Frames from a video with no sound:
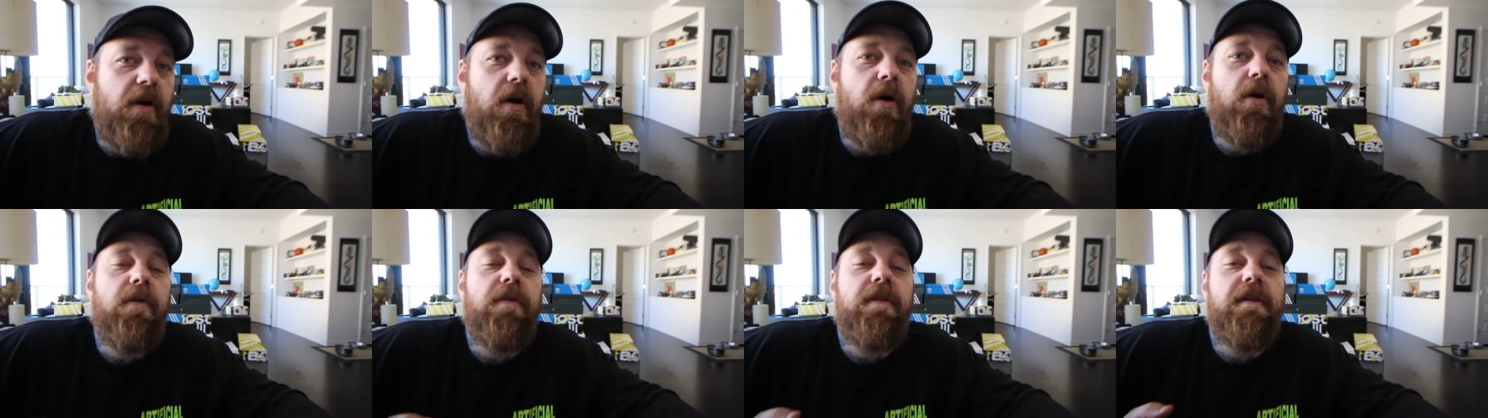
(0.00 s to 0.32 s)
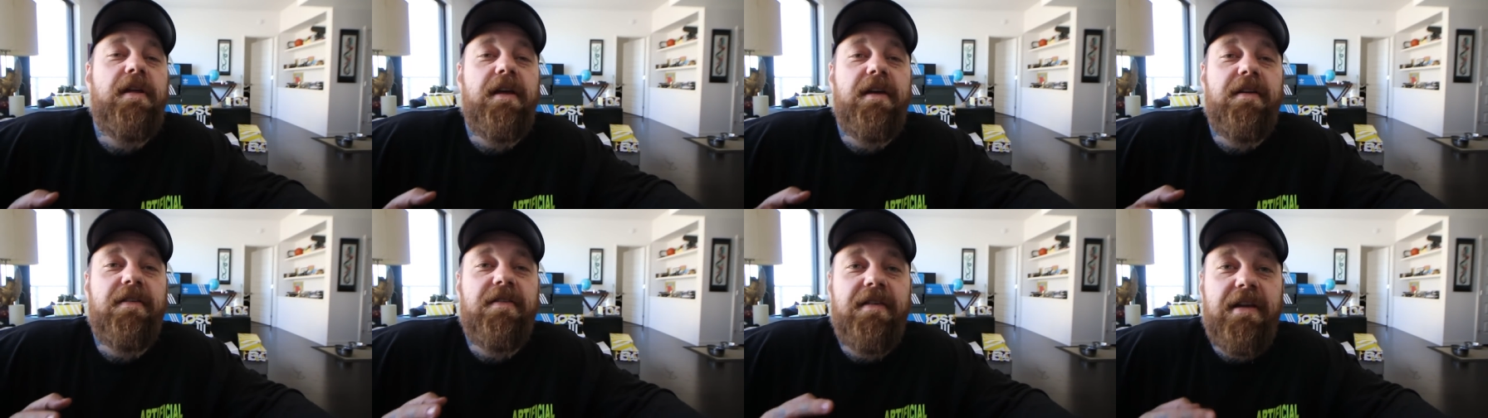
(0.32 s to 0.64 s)
Oh, Oh, the
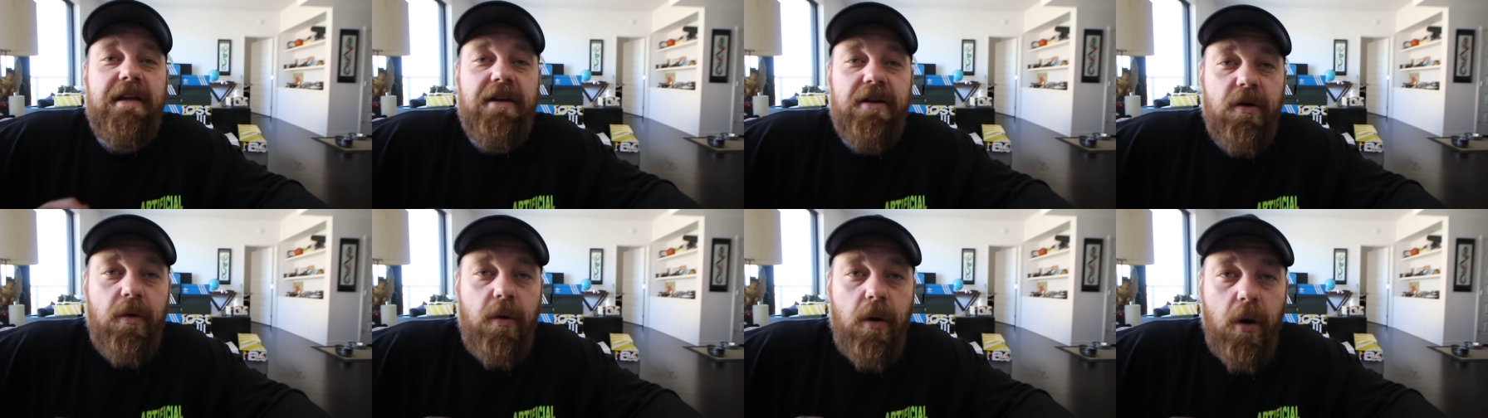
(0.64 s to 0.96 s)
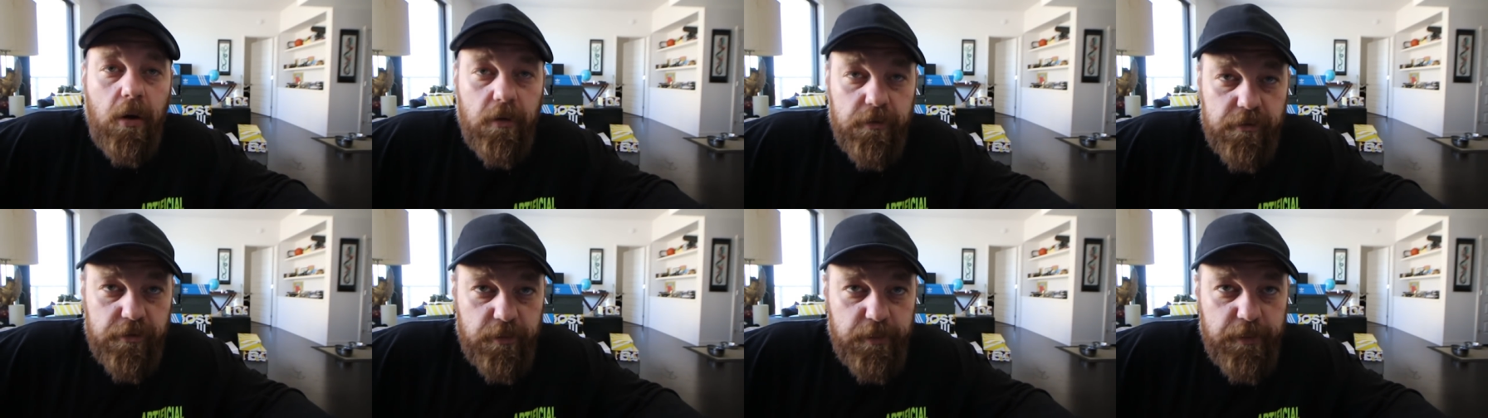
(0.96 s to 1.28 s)
Xeno
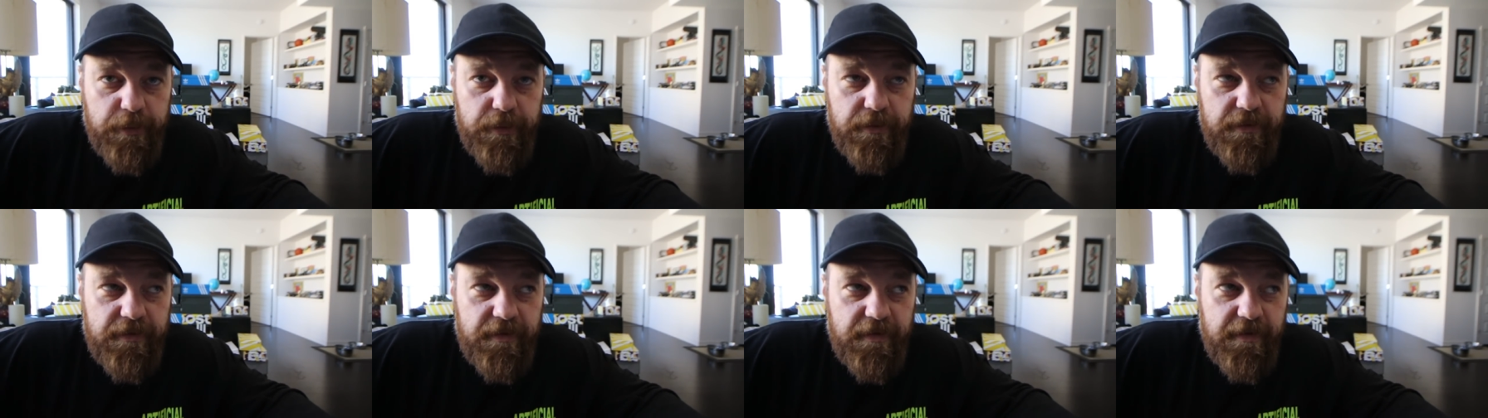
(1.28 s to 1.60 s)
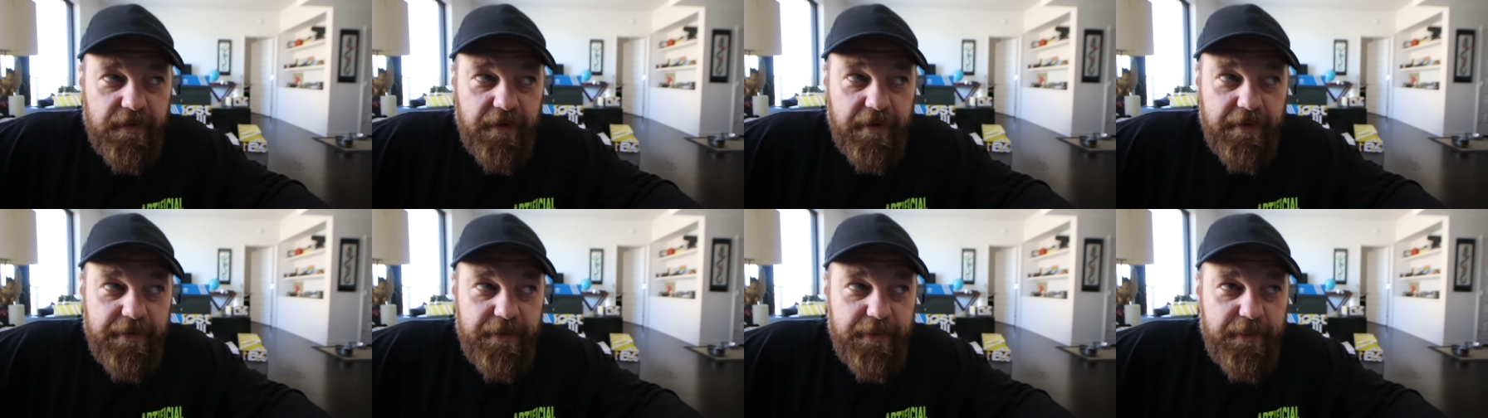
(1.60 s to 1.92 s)
Ultra Boost
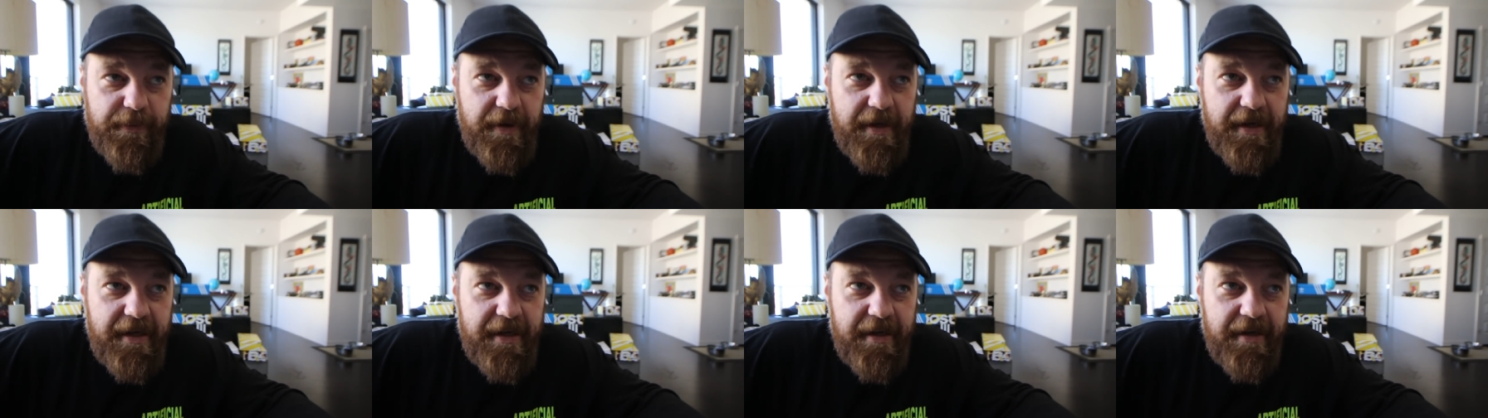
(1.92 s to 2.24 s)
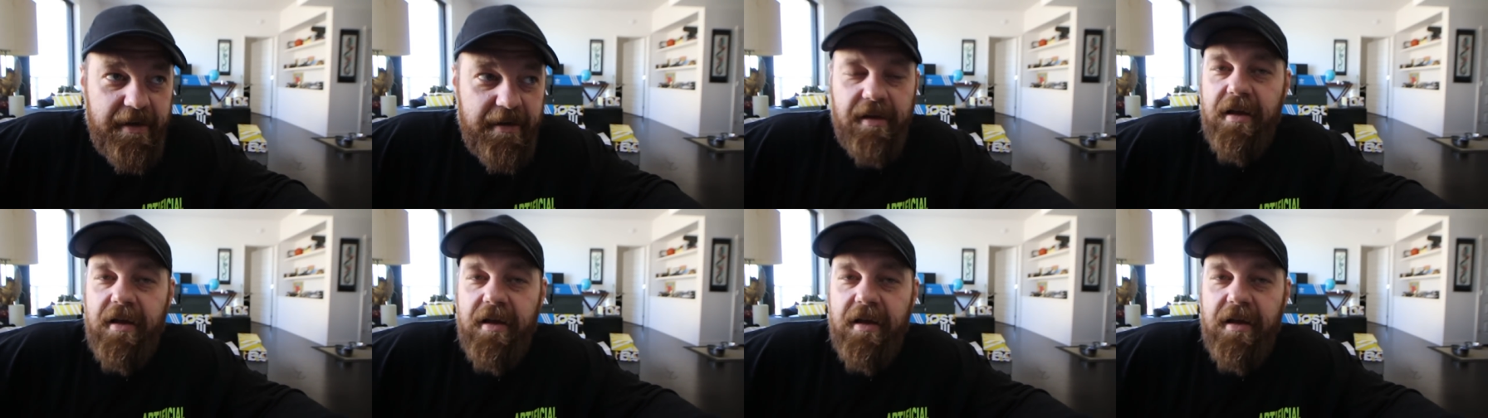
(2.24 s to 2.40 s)
is on the way.